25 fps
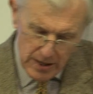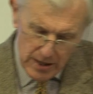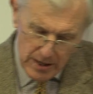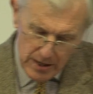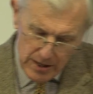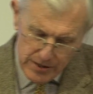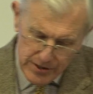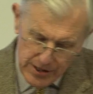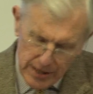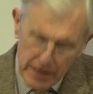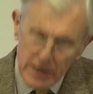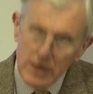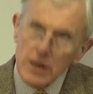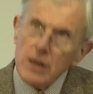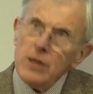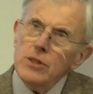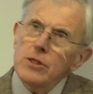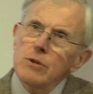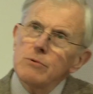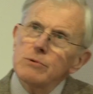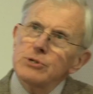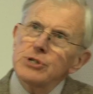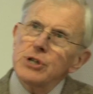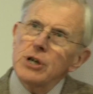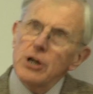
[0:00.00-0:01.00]
Then there
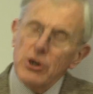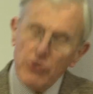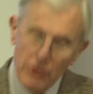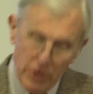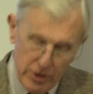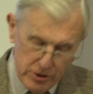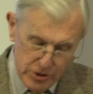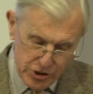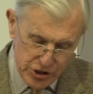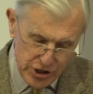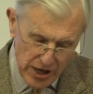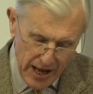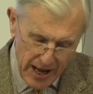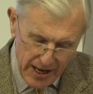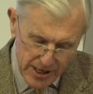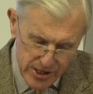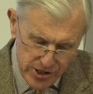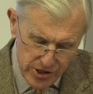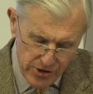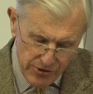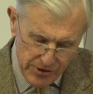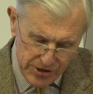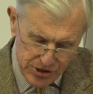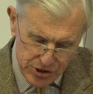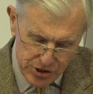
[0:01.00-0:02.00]
was a gross
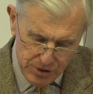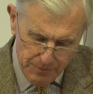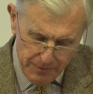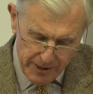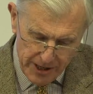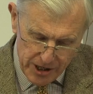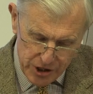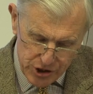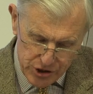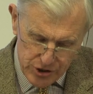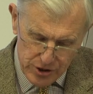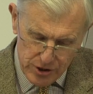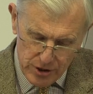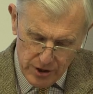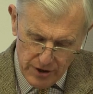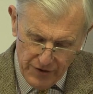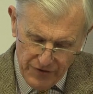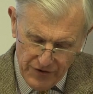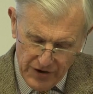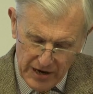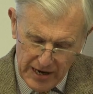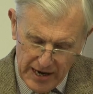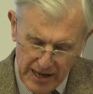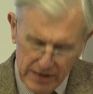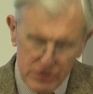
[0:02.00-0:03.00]
underestimation of
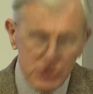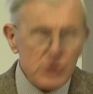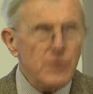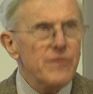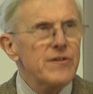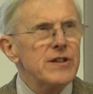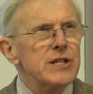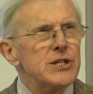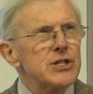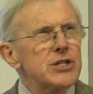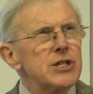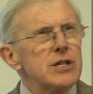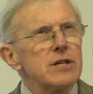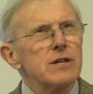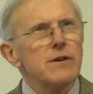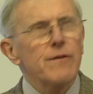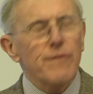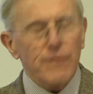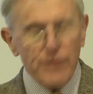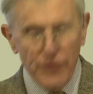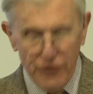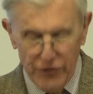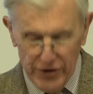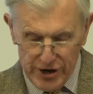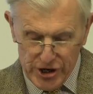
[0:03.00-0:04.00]
Clausewitzian
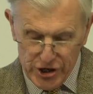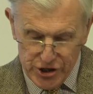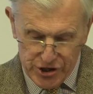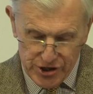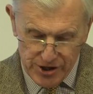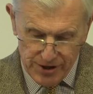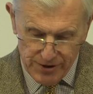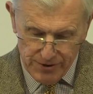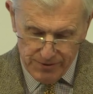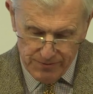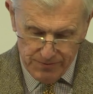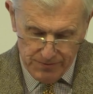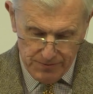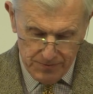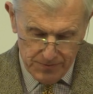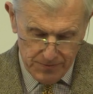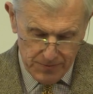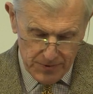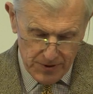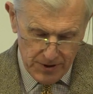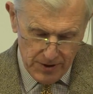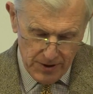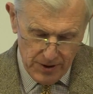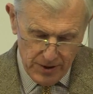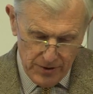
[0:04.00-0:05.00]
friction,
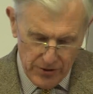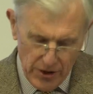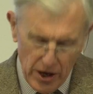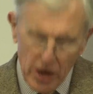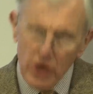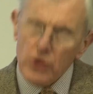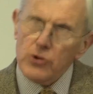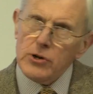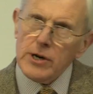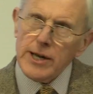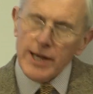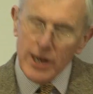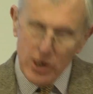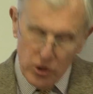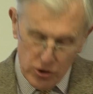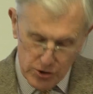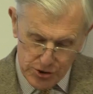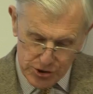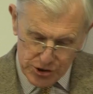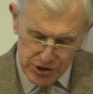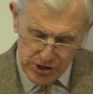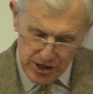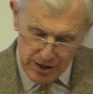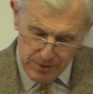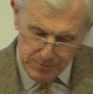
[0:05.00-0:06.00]
the only
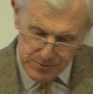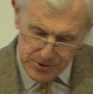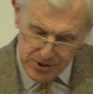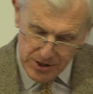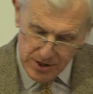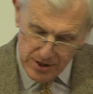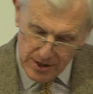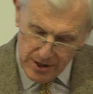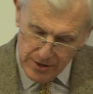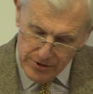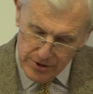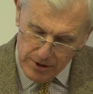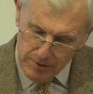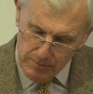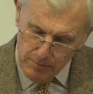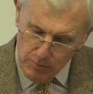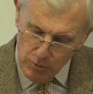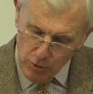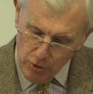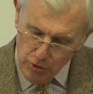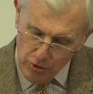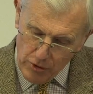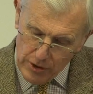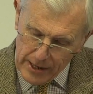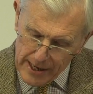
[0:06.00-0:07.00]
concept that
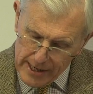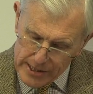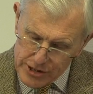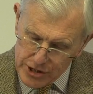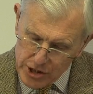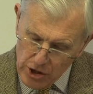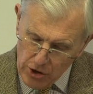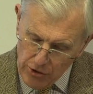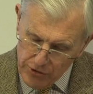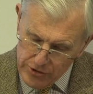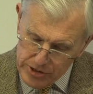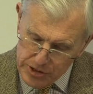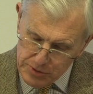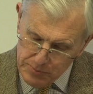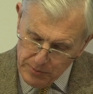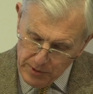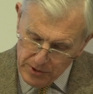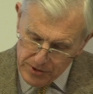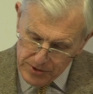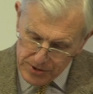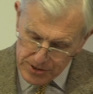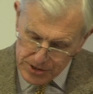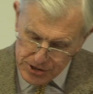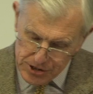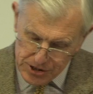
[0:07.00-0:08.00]
more or less
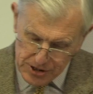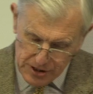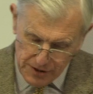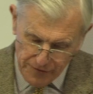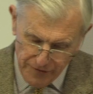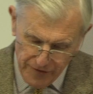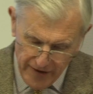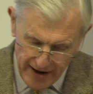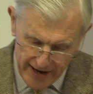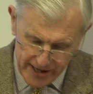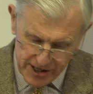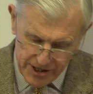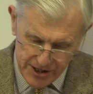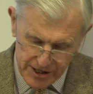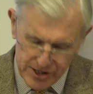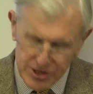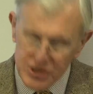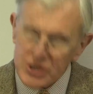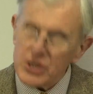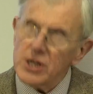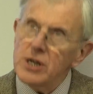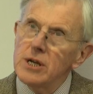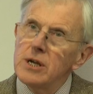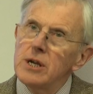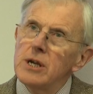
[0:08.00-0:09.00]
corresponds to the factors
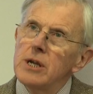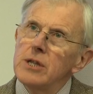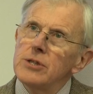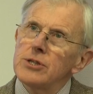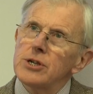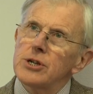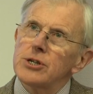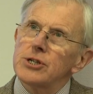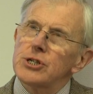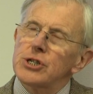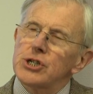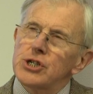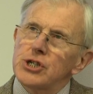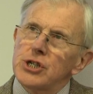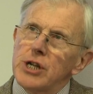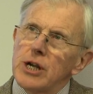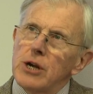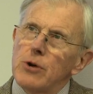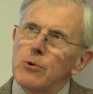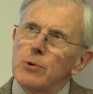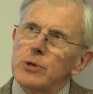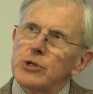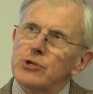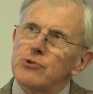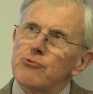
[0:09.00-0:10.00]
that
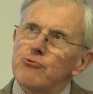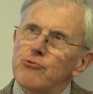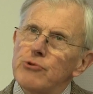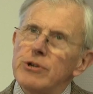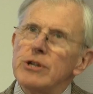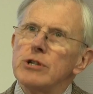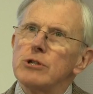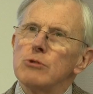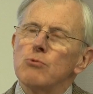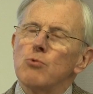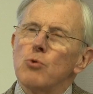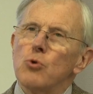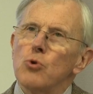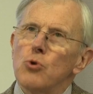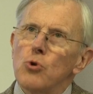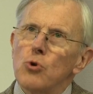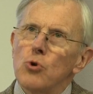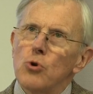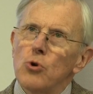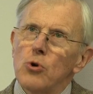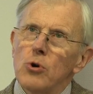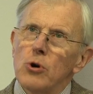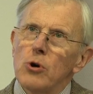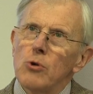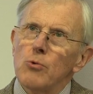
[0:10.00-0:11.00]
distinguish real
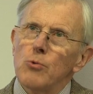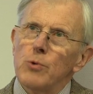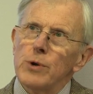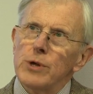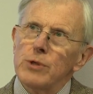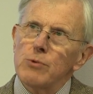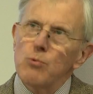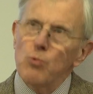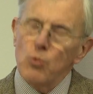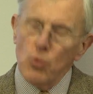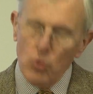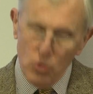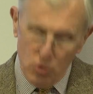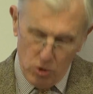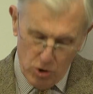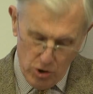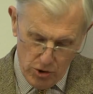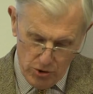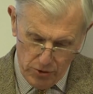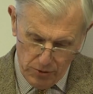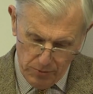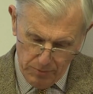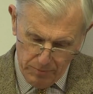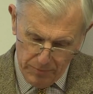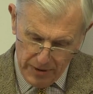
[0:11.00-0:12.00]
war with war
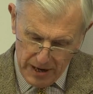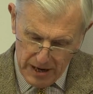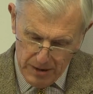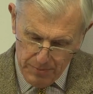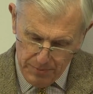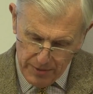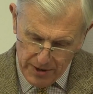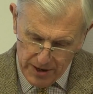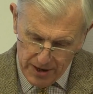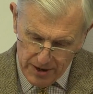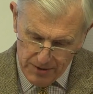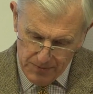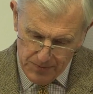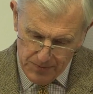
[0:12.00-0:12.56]
on paper.